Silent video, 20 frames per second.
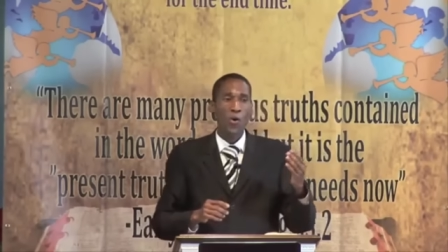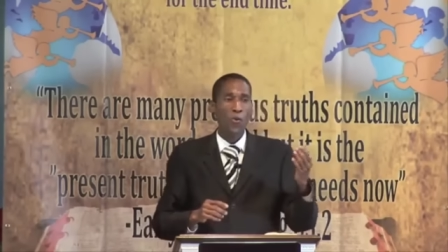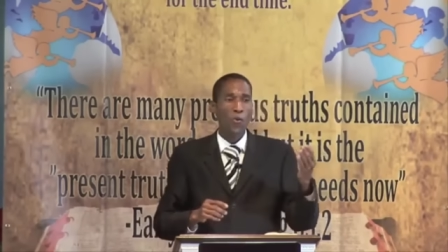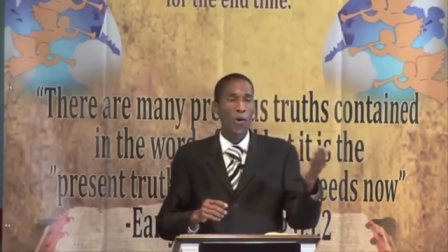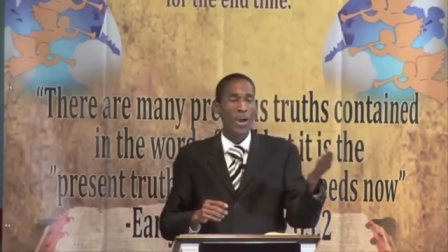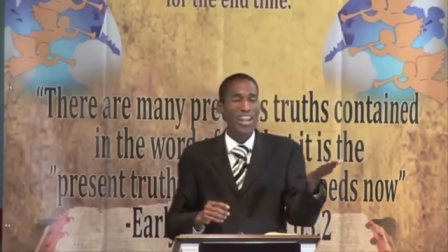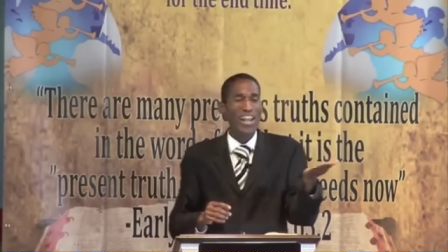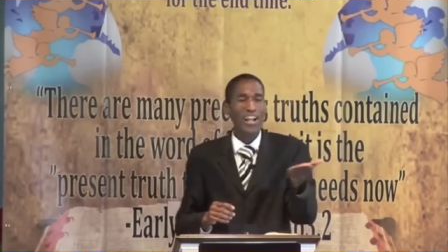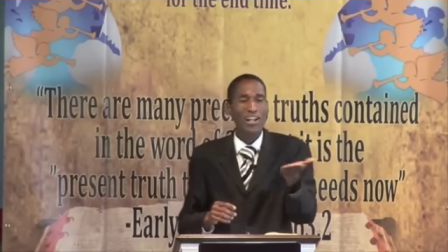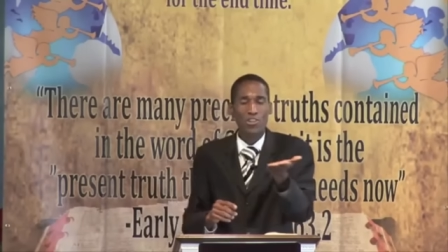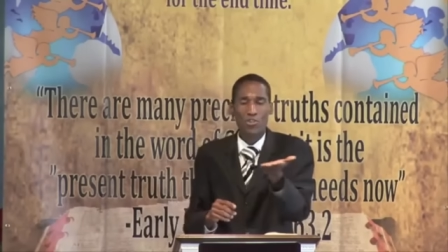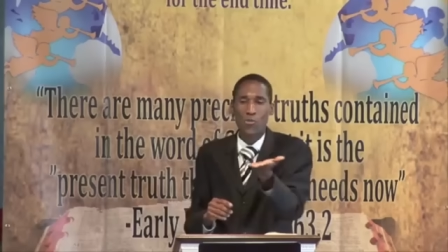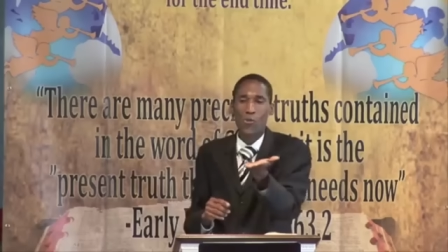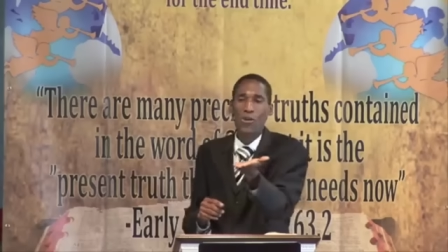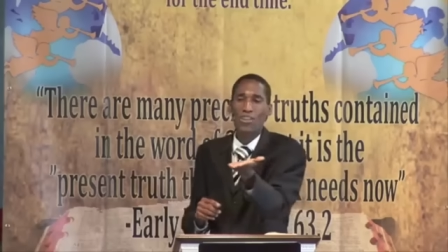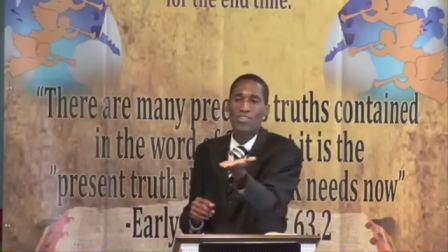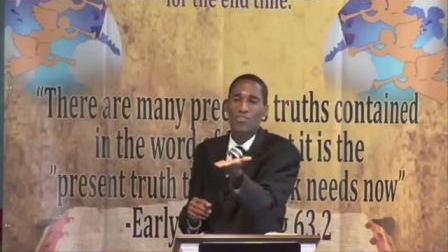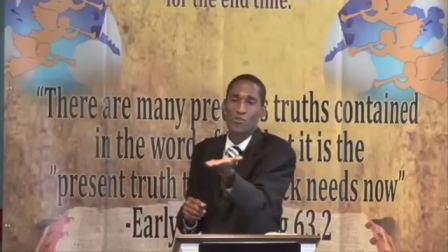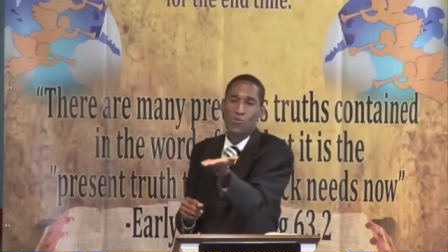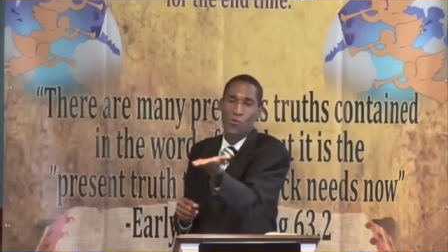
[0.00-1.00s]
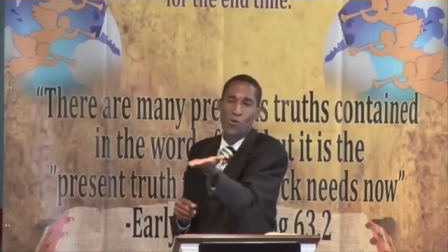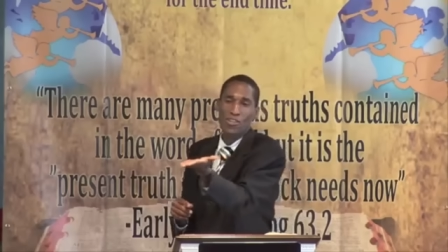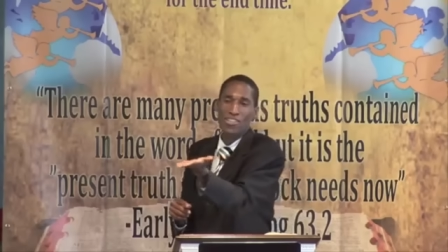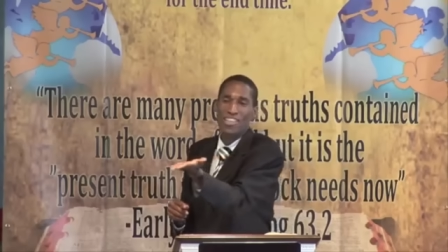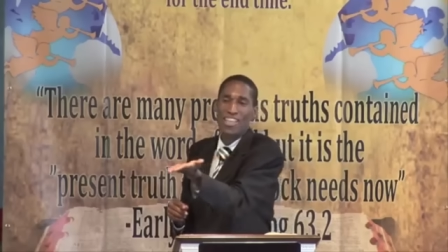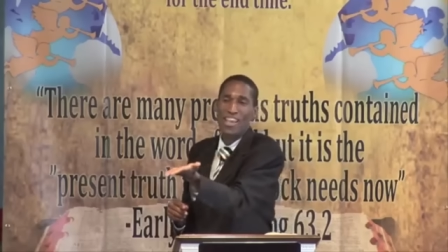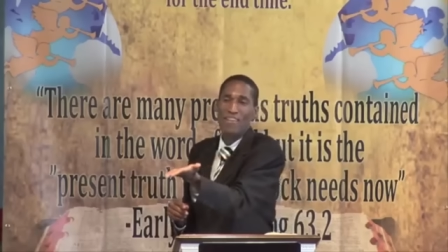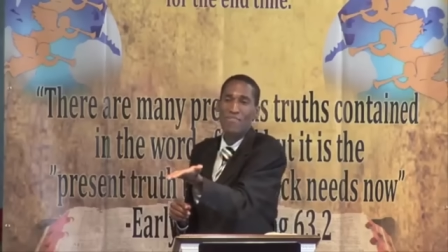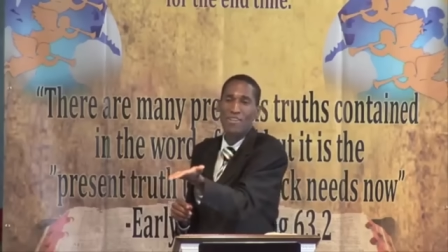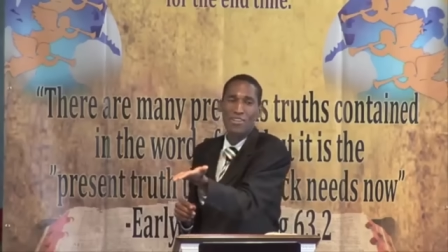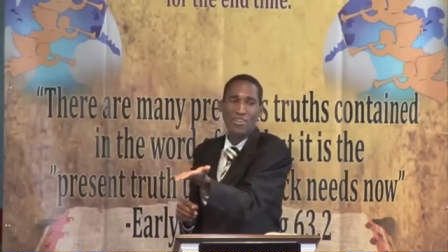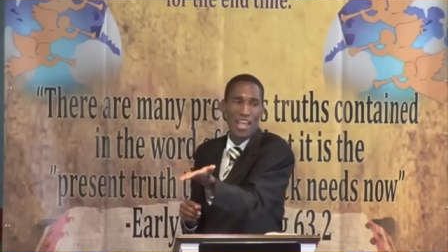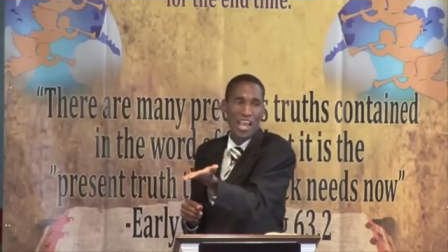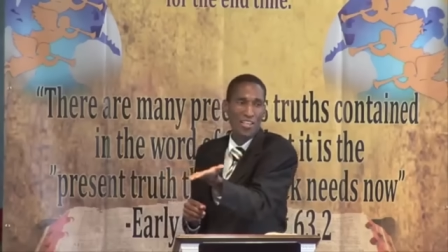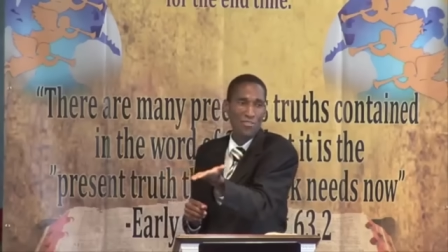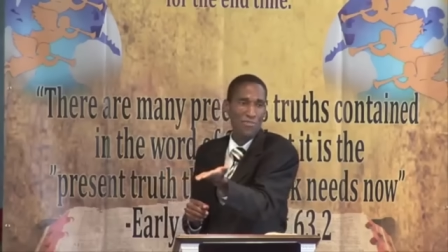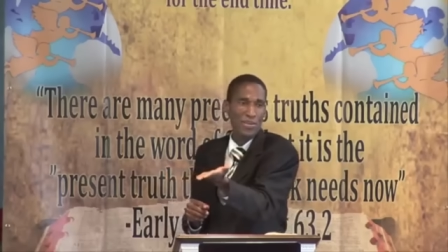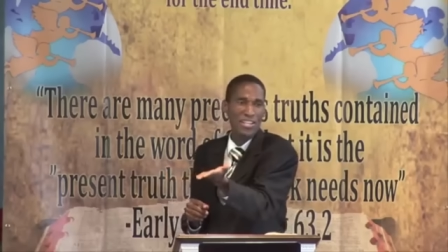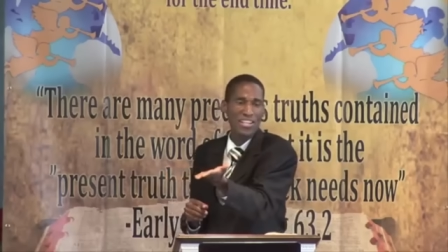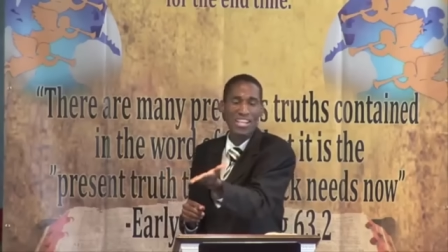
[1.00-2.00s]
What else was, was given,
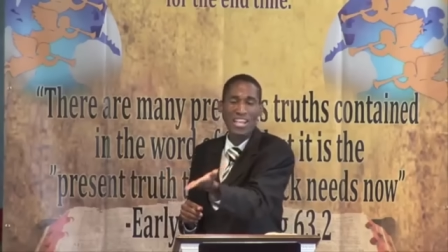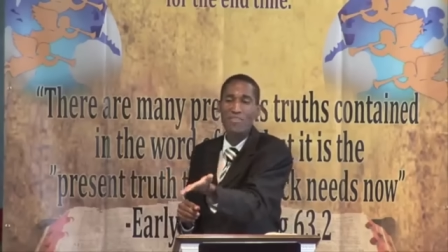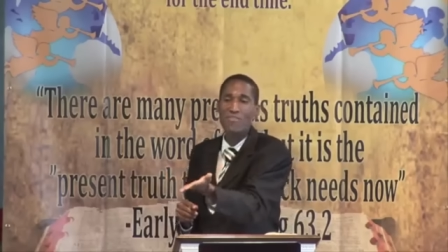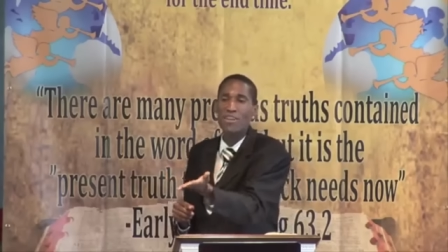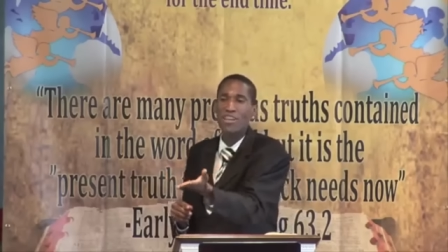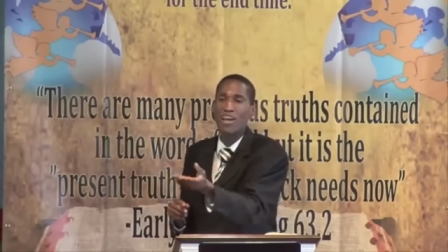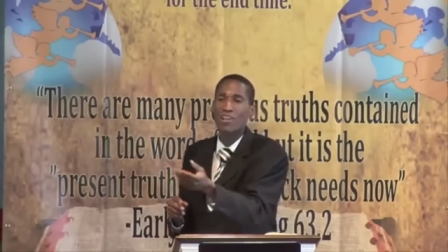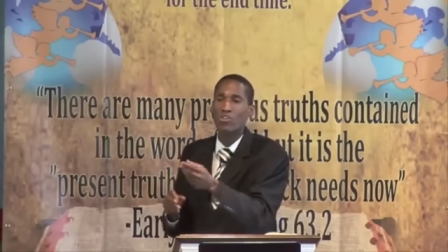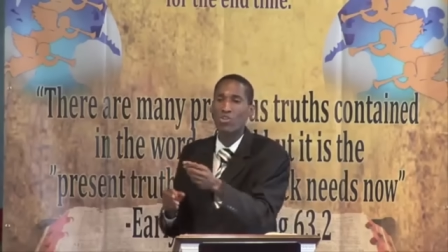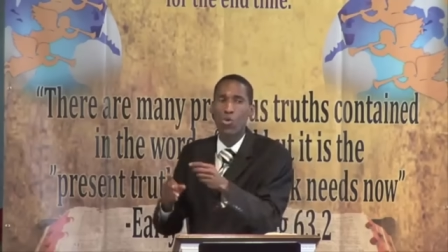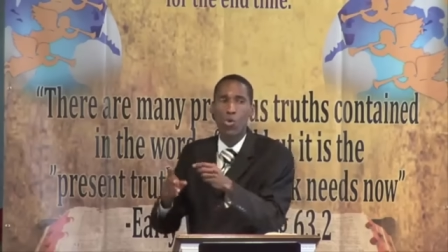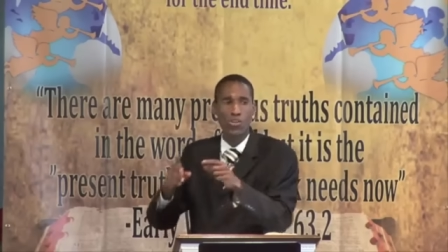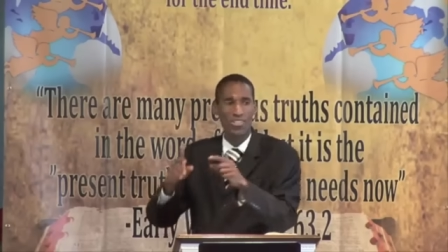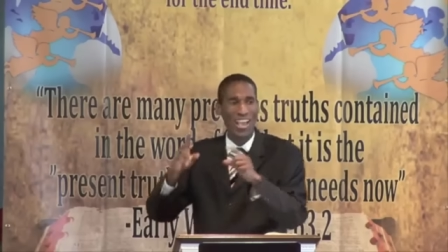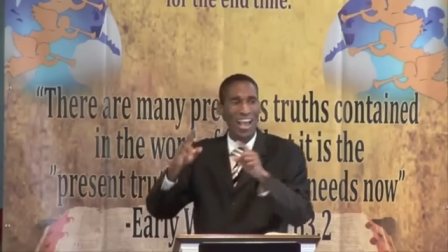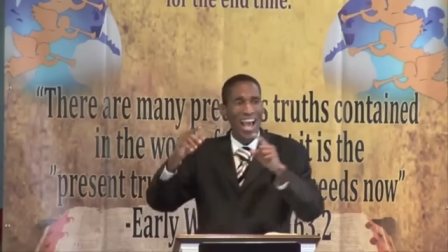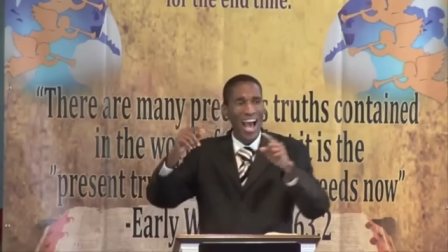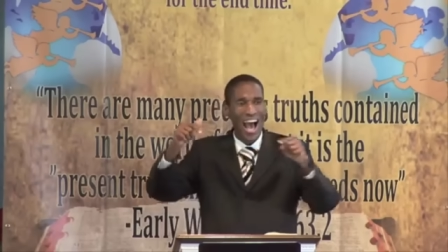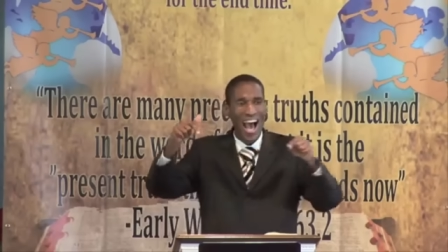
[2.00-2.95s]
has been given unto us